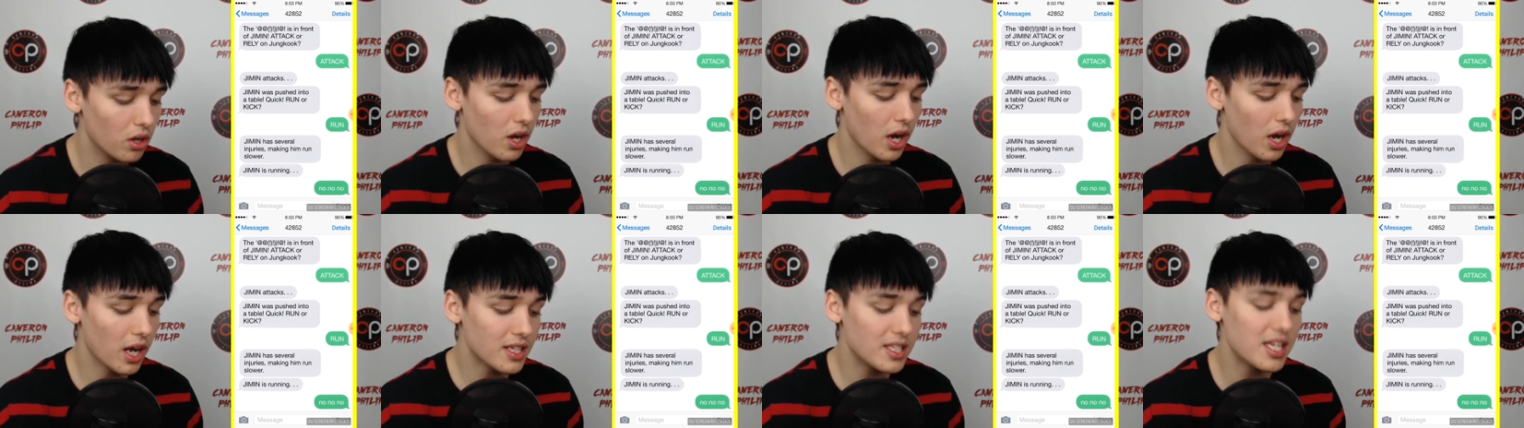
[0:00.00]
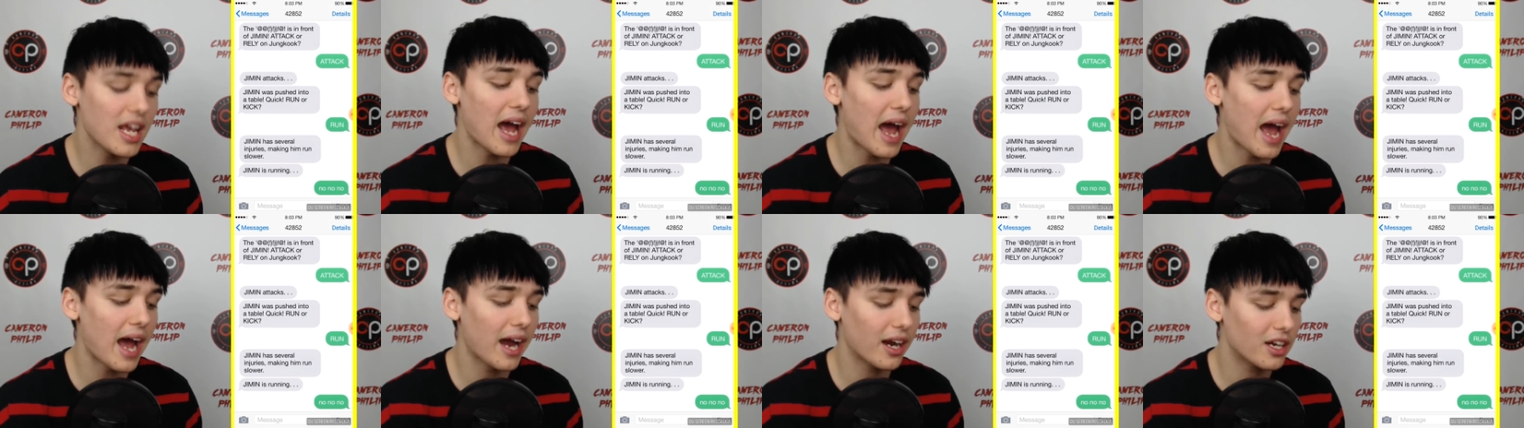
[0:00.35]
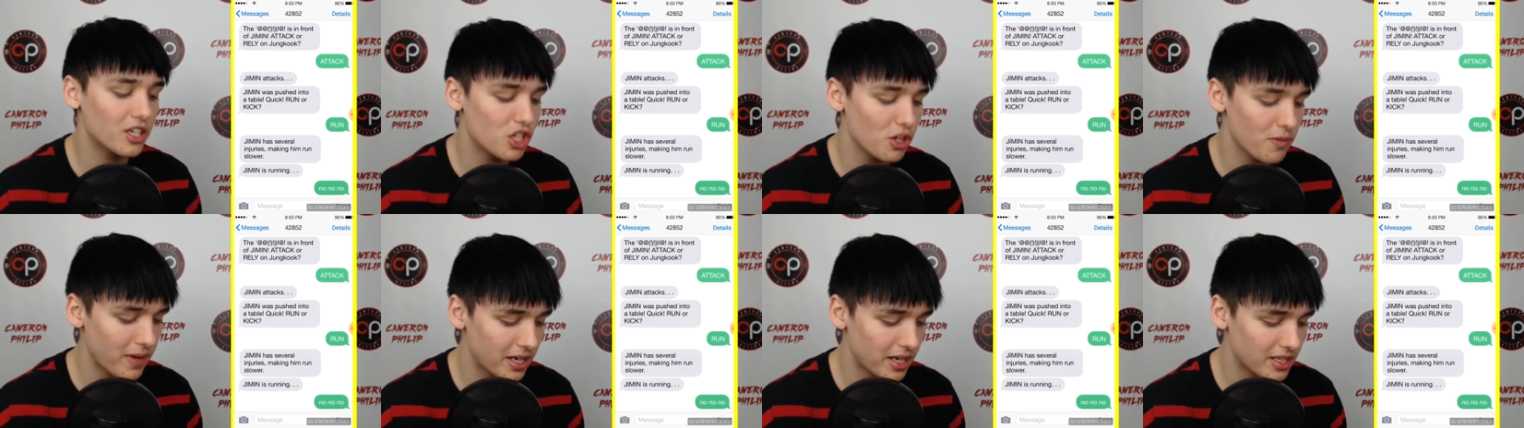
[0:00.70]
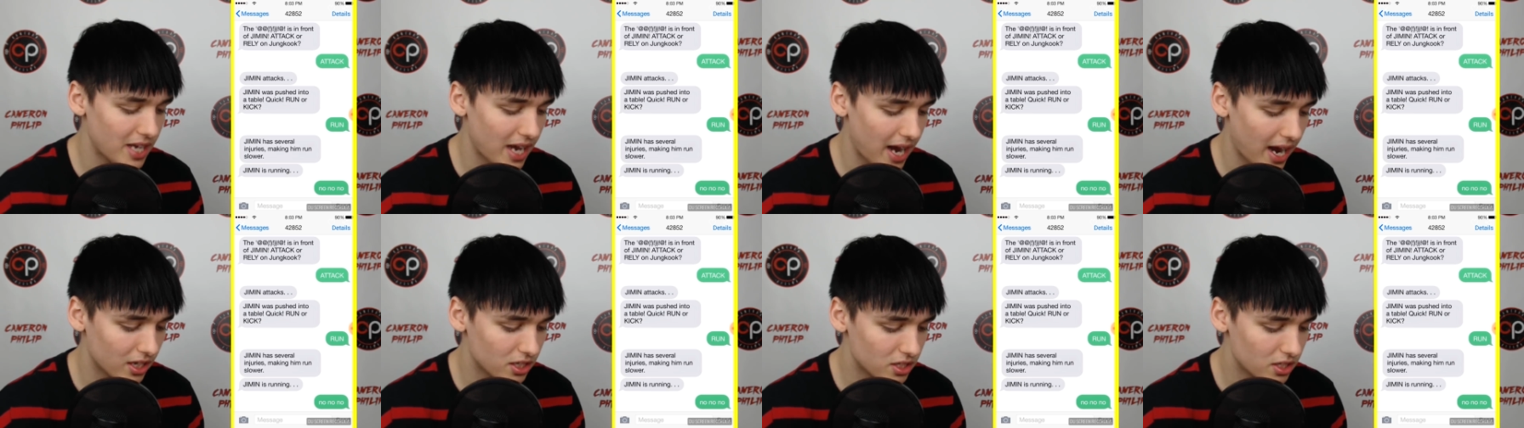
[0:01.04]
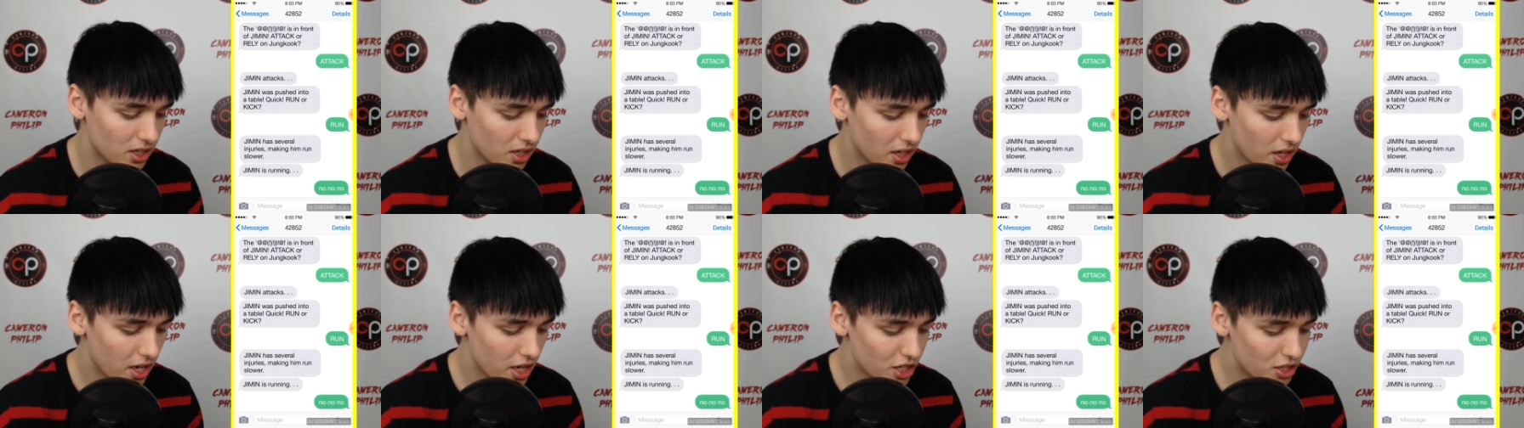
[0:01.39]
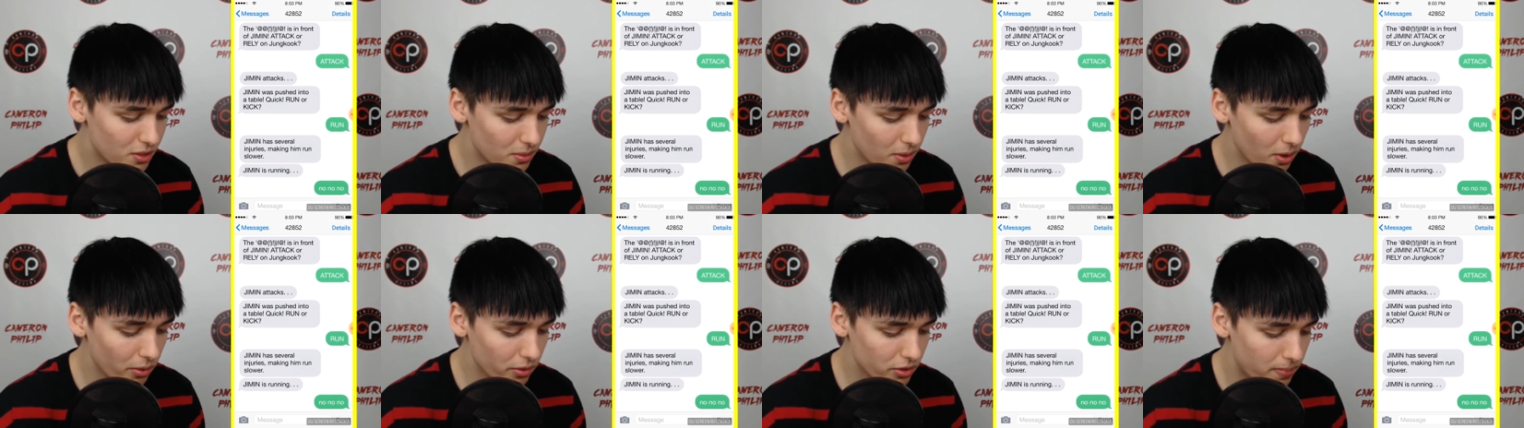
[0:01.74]
Attack! Jimin attacks.
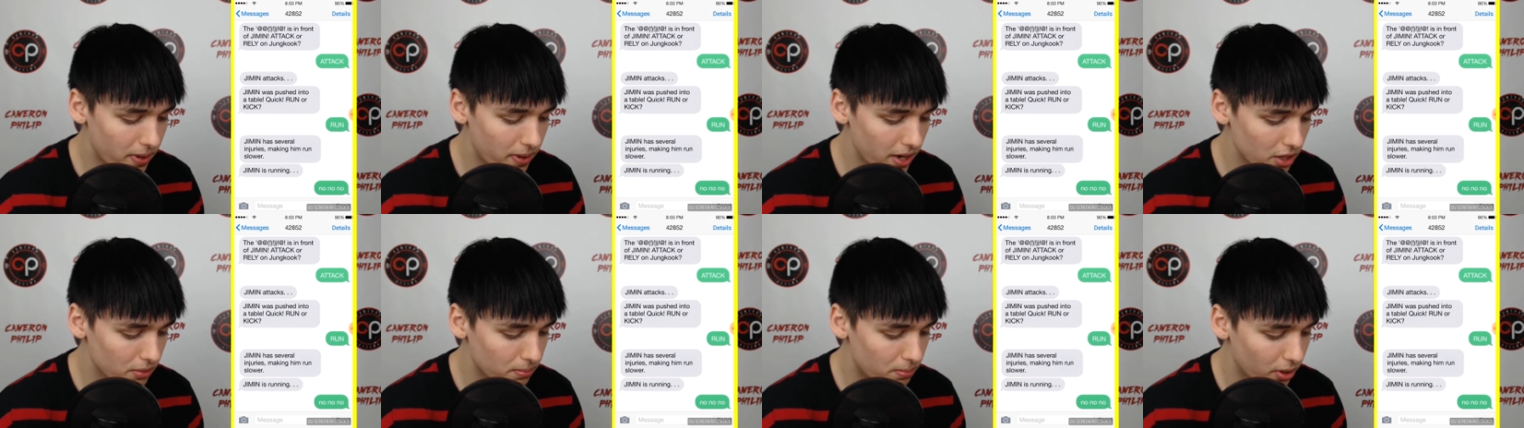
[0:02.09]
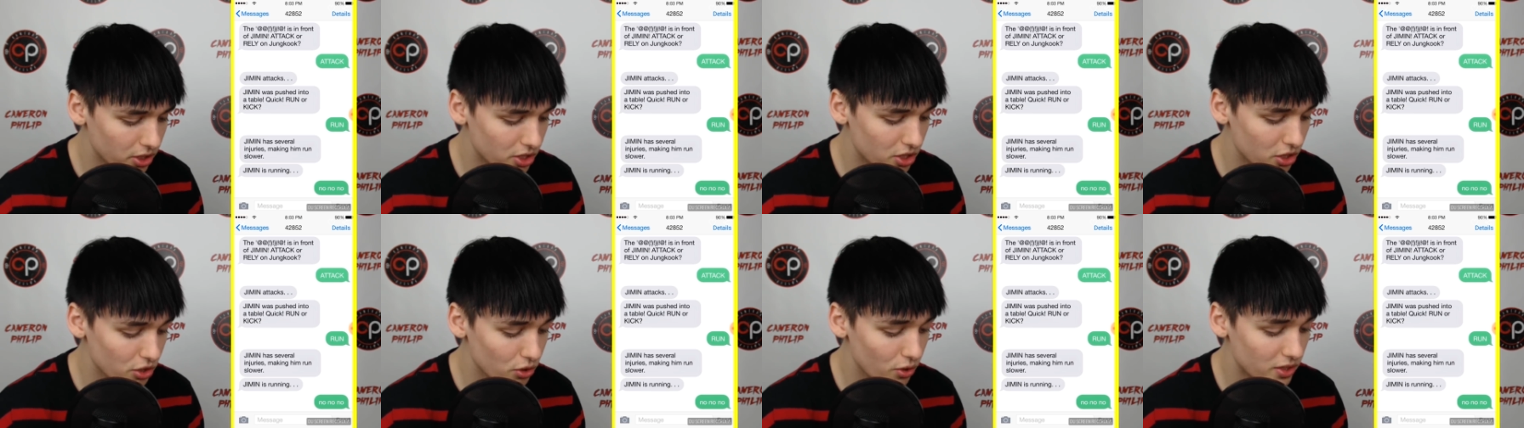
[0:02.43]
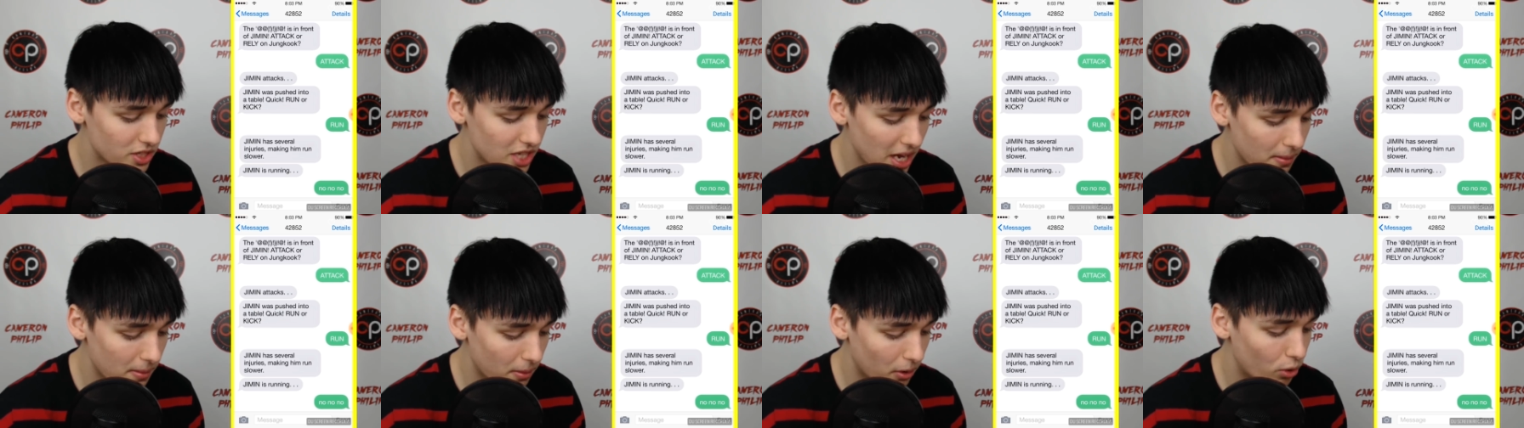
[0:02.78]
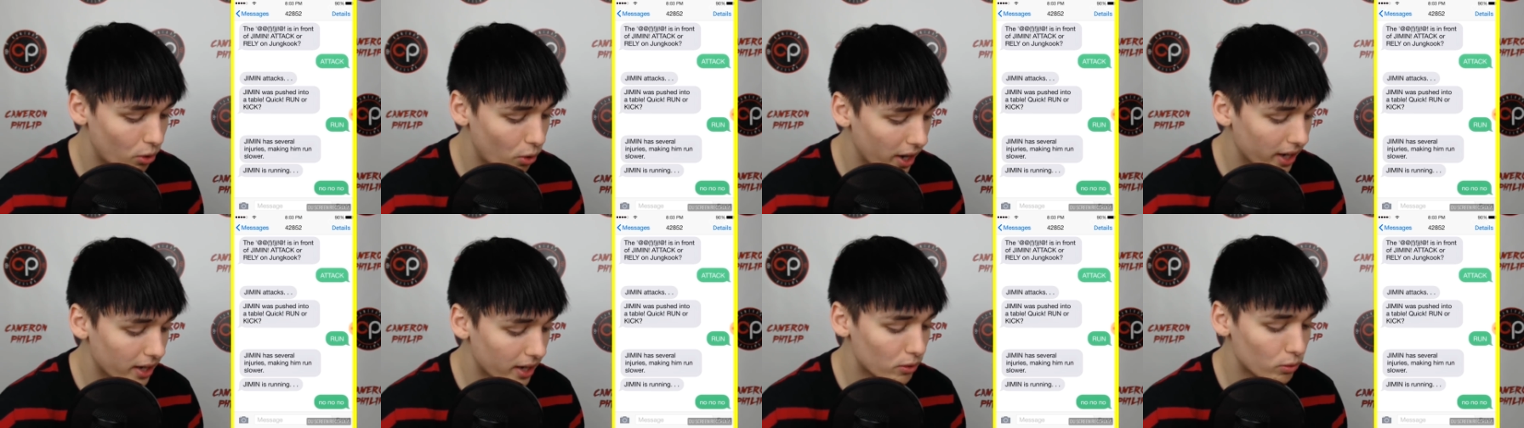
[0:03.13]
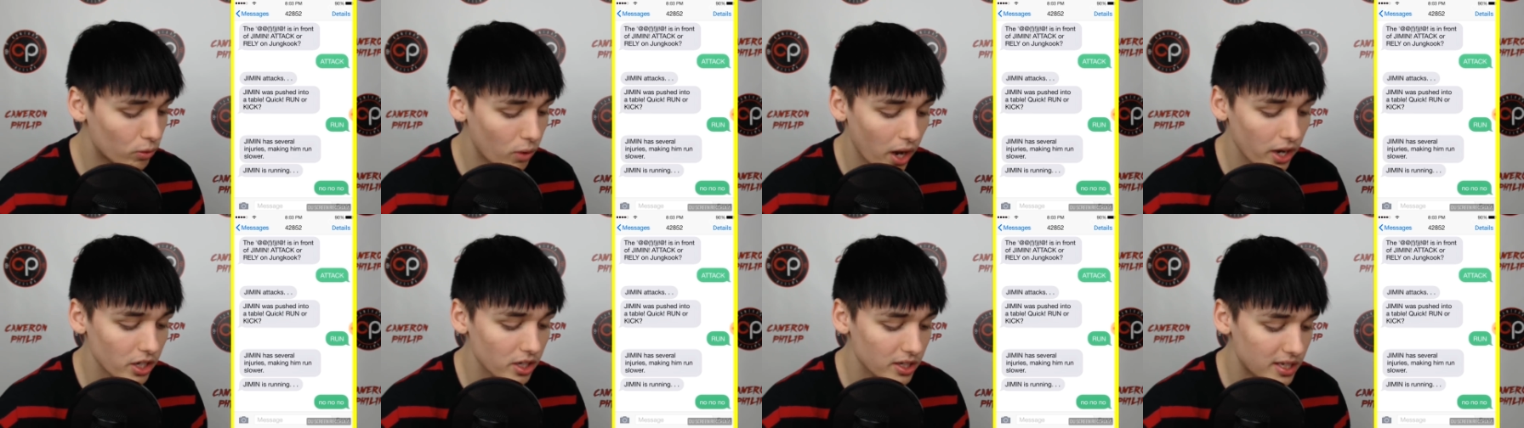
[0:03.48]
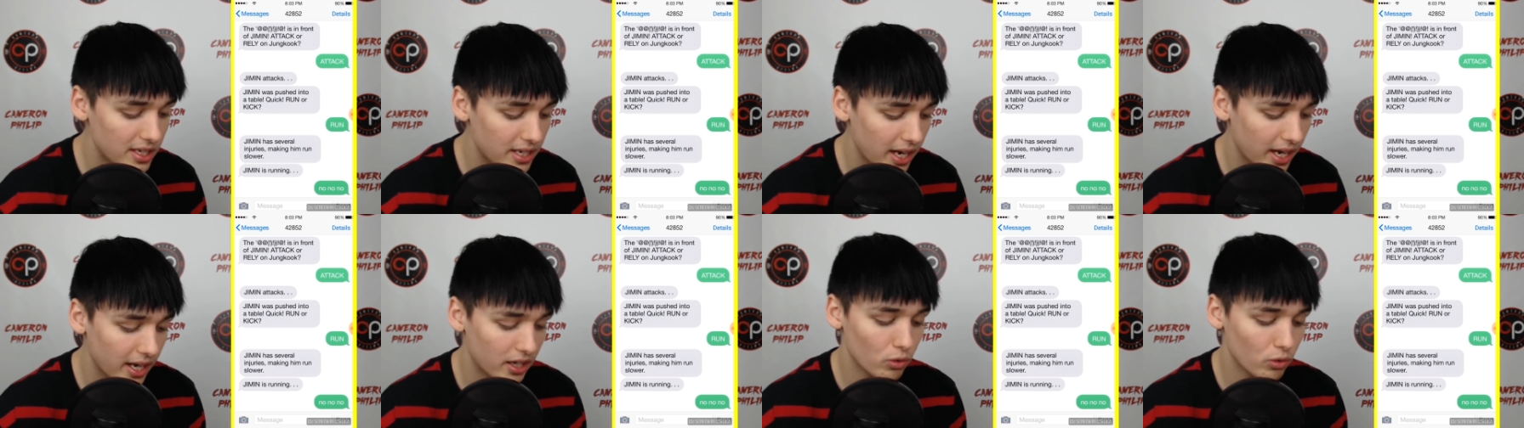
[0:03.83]
Jimin was pushed into a table. Quick, run or
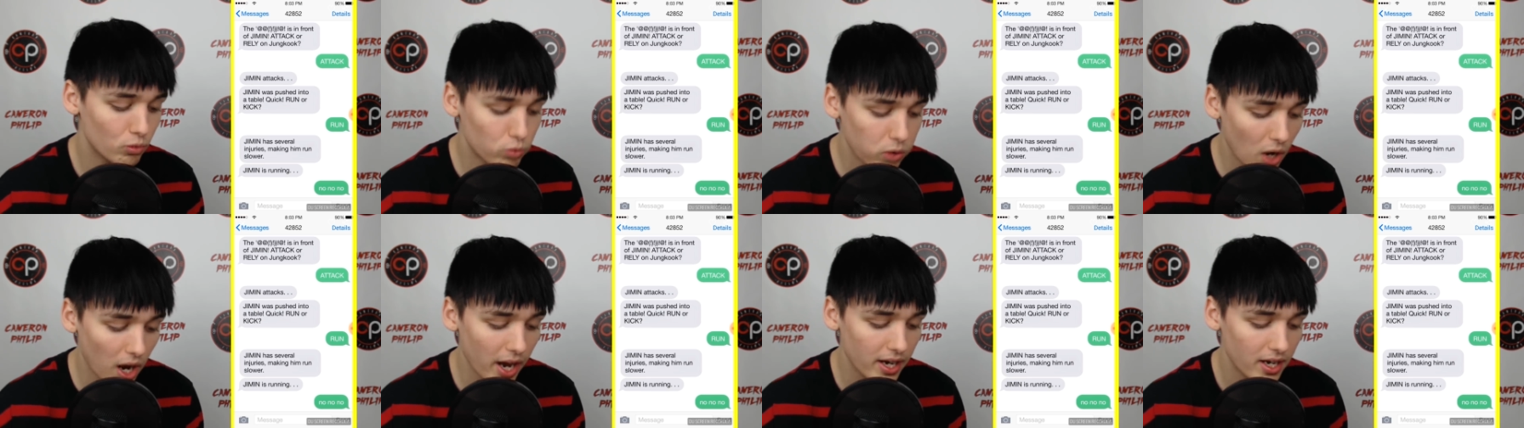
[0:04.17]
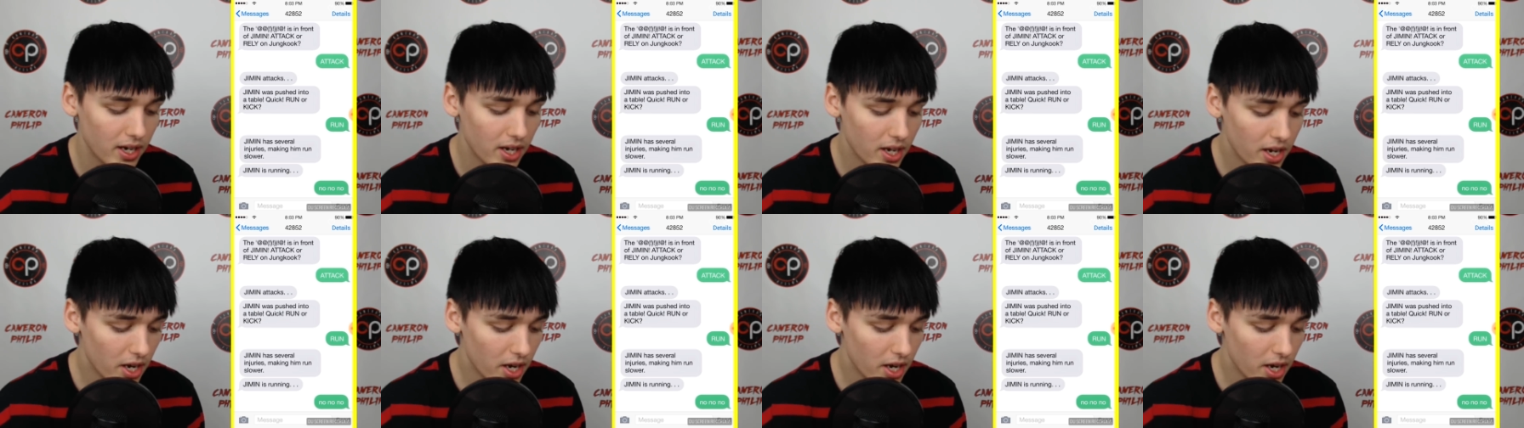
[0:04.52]
kick. Run!